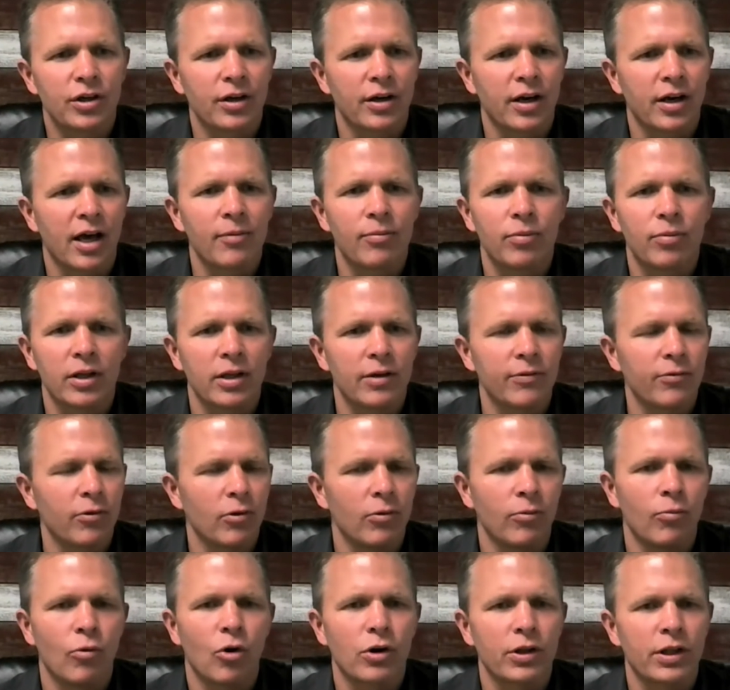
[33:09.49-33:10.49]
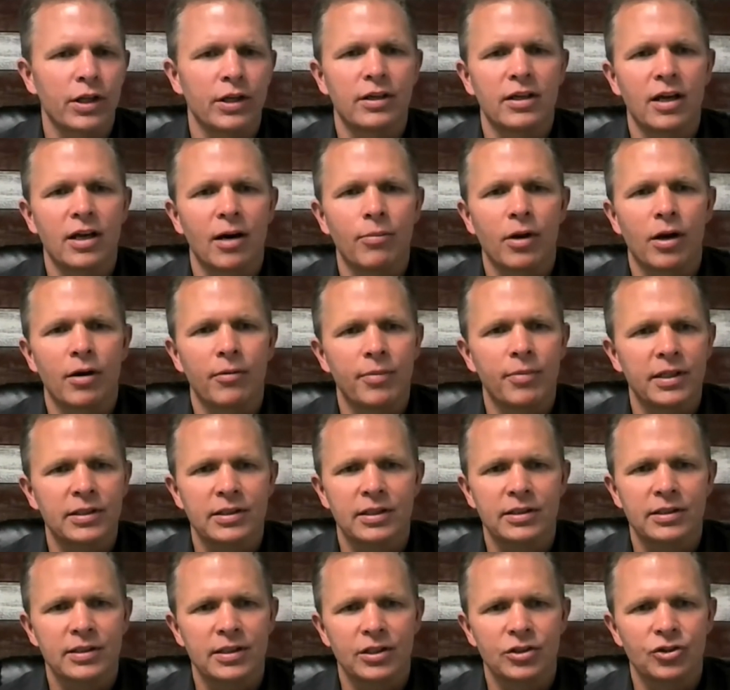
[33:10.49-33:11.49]
and I believe we'll more than double our
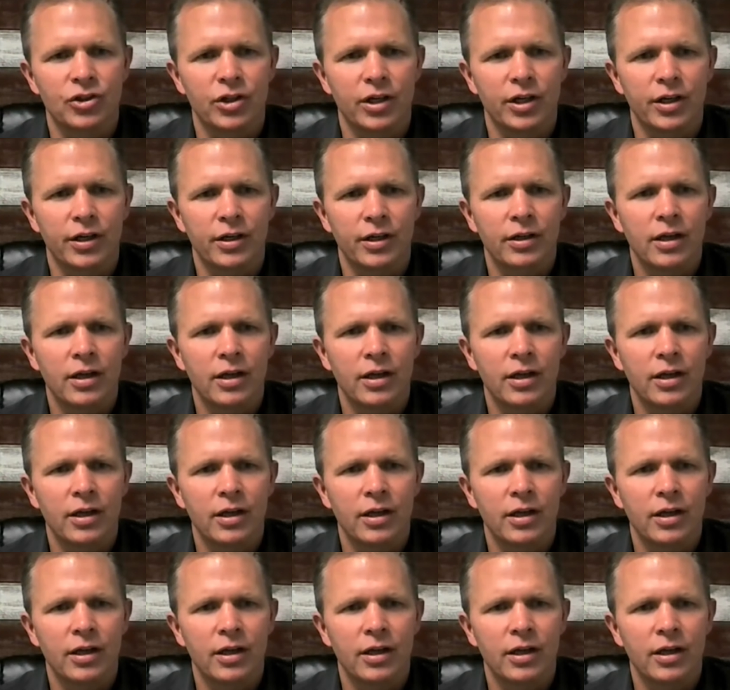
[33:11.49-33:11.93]
business this year.